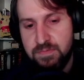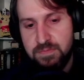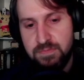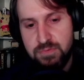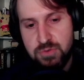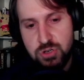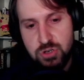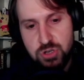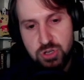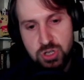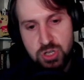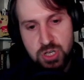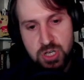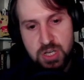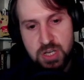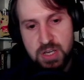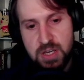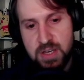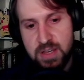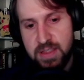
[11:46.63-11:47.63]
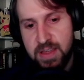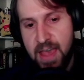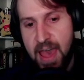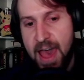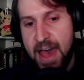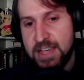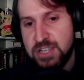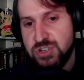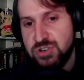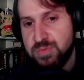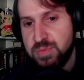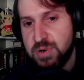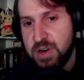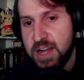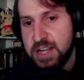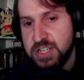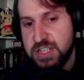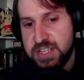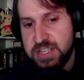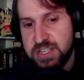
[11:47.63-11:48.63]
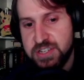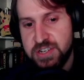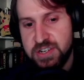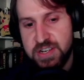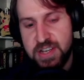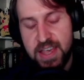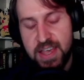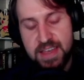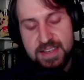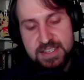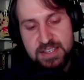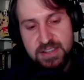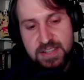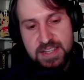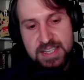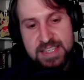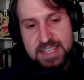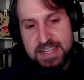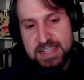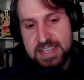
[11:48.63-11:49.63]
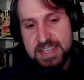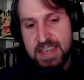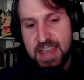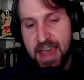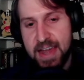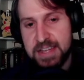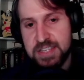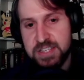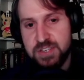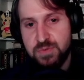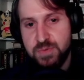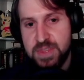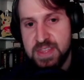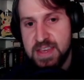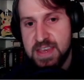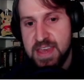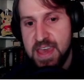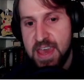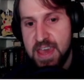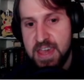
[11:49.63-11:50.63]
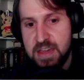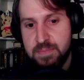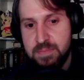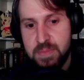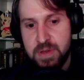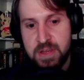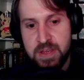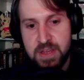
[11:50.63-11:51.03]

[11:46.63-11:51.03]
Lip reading: the Astral Barrage this turn. Yeah, they still need 6 attacks to win the game.